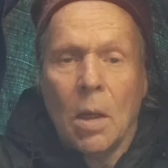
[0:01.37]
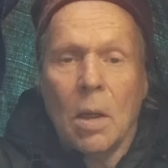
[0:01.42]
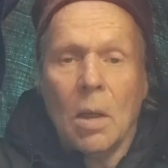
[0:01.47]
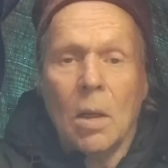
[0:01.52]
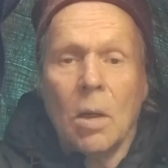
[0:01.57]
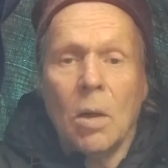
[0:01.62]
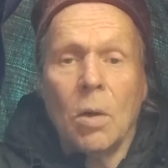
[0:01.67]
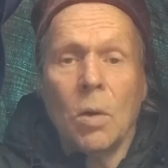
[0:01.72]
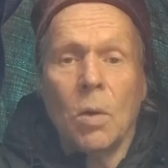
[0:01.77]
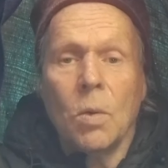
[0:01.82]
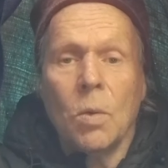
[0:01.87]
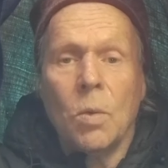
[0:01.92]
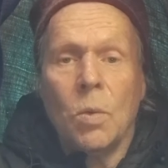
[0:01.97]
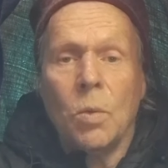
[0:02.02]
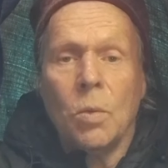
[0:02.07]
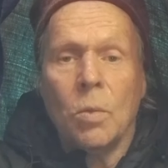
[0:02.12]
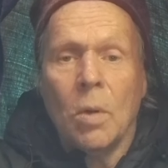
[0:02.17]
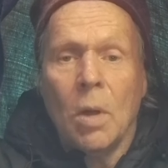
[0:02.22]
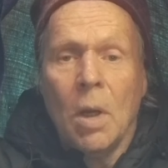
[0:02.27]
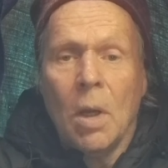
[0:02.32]

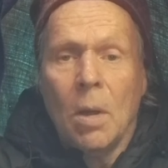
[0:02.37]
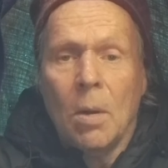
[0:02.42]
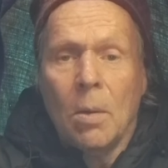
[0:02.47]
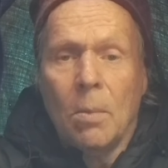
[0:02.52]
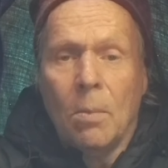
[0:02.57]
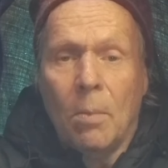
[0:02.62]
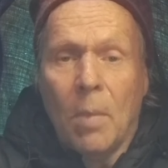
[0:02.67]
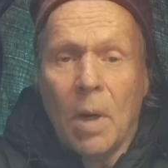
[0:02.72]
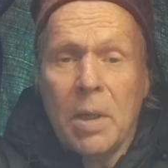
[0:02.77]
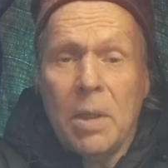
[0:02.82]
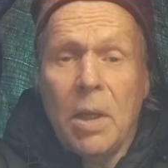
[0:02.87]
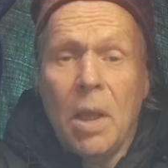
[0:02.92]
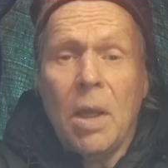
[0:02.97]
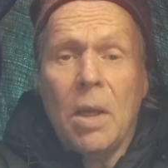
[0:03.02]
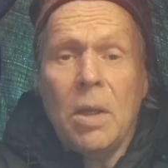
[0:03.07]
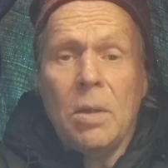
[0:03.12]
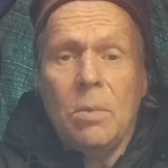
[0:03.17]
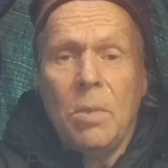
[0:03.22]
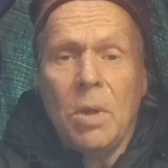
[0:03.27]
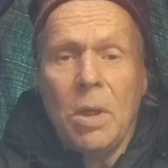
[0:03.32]
Hello, my
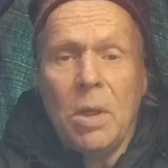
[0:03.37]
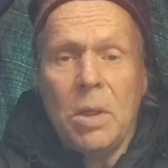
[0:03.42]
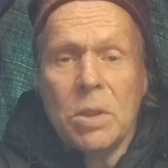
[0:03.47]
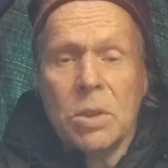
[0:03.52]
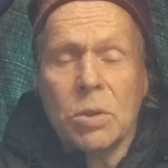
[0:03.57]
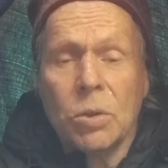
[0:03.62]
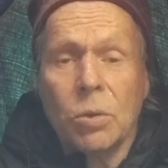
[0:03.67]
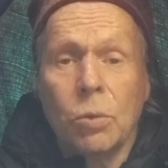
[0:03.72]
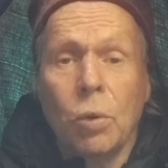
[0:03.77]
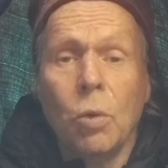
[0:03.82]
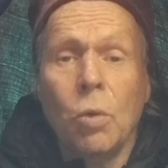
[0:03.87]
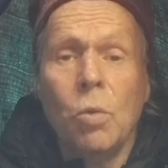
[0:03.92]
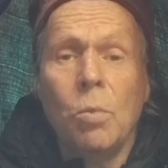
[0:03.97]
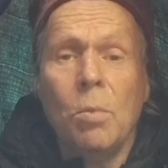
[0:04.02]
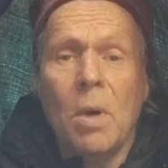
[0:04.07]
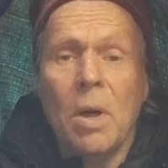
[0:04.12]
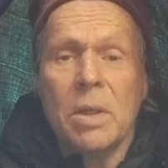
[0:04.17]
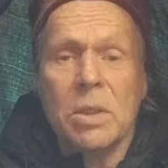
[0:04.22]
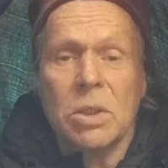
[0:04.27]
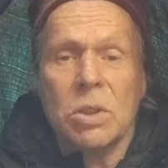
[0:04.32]
name is
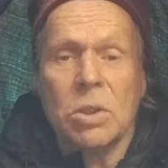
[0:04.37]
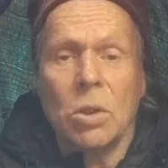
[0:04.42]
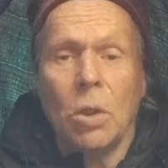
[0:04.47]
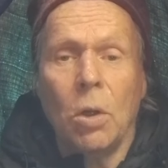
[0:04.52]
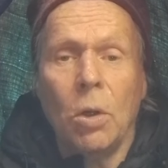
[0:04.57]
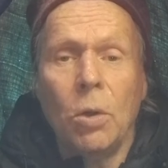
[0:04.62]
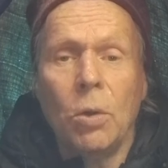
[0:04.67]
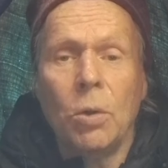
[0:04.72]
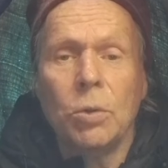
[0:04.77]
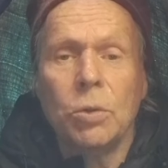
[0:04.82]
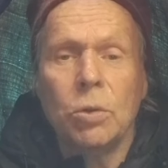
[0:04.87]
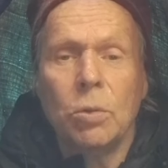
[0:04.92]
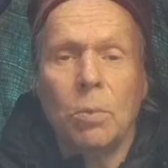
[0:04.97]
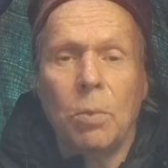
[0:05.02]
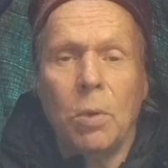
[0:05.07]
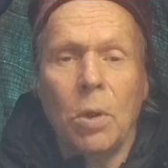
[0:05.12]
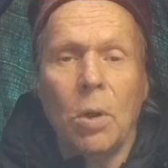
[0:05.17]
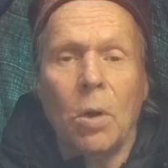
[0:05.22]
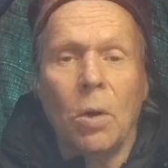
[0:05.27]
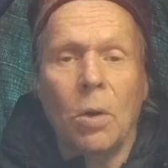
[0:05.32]
Tomas
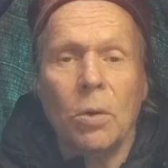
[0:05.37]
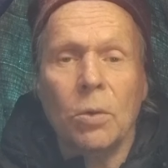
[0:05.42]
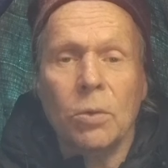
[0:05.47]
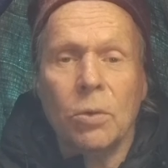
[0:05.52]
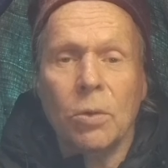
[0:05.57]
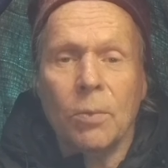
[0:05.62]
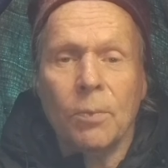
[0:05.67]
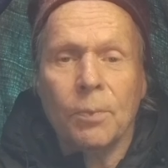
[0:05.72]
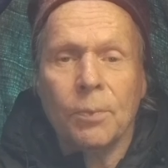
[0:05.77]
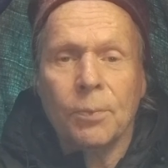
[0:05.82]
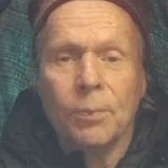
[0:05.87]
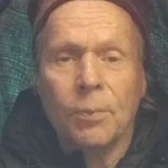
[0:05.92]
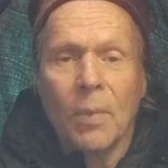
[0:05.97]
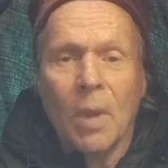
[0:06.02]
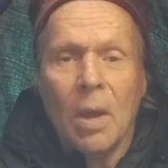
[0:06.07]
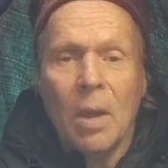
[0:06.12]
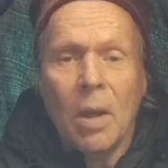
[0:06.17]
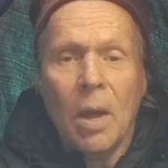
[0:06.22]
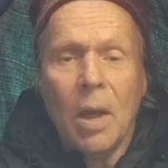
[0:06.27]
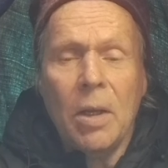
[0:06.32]
Lundblad
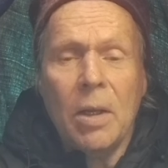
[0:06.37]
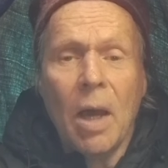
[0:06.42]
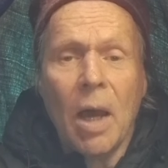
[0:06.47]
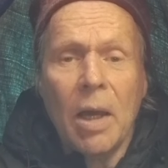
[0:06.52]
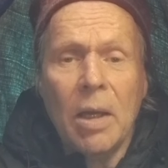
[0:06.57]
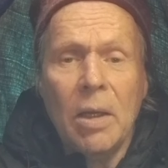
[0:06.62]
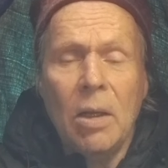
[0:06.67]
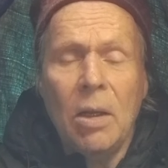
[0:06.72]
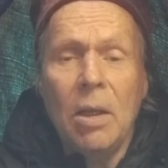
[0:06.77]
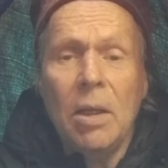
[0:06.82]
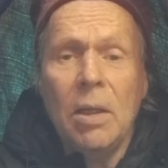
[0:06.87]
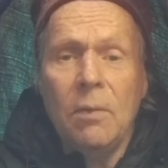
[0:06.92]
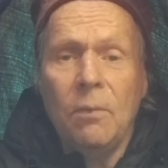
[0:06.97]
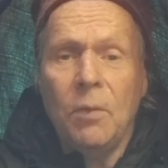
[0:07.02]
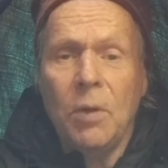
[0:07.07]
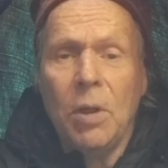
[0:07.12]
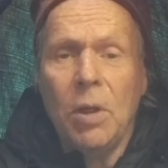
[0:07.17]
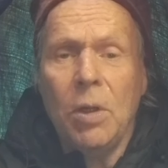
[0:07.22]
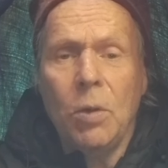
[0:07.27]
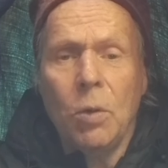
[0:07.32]
and I
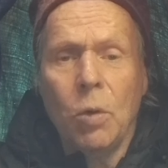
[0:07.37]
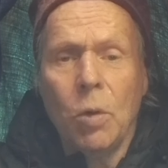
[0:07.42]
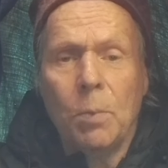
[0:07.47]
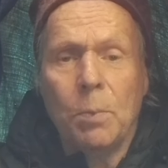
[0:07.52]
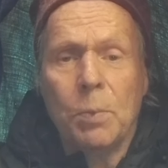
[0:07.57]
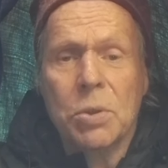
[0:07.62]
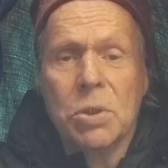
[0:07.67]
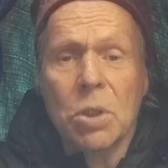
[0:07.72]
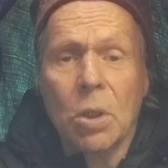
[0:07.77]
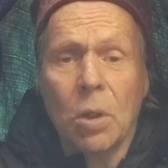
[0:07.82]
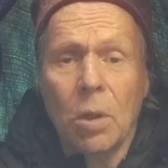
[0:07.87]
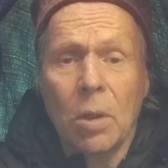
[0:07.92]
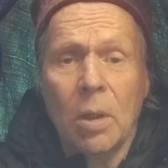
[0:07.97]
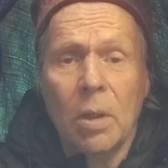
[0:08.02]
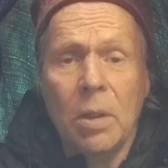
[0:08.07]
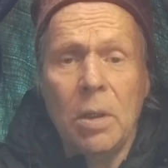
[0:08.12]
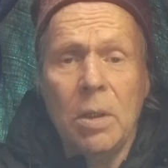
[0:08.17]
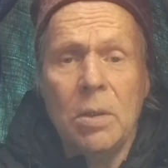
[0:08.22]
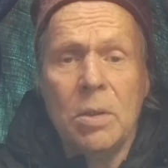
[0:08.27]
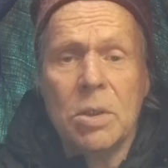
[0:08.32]
live in
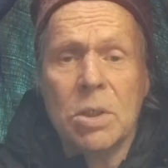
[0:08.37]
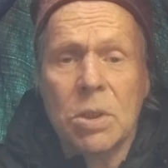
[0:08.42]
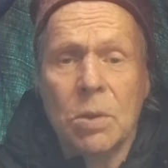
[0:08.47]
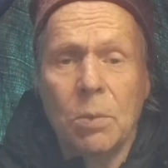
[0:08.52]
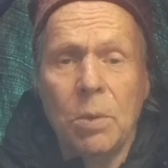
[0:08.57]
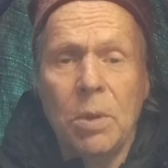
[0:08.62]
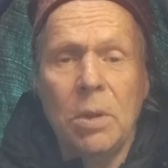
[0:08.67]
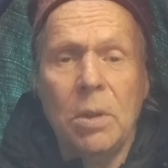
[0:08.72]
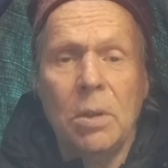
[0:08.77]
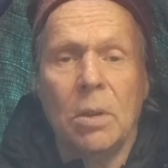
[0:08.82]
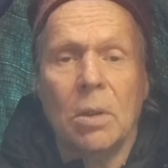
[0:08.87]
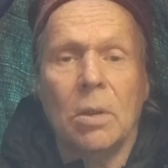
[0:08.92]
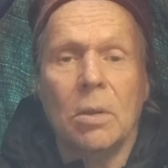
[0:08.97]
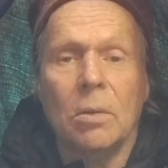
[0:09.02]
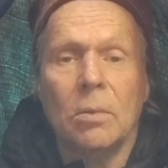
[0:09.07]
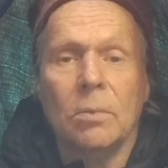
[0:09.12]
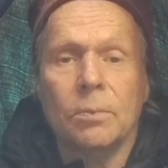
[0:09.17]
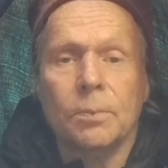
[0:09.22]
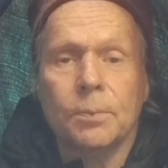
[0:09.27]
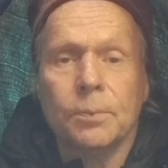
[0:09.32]
Uppsala in
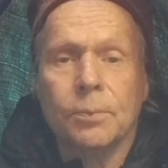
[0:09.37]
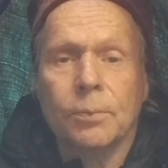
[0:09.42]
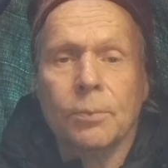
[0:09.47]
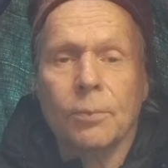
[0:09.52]
Sweden.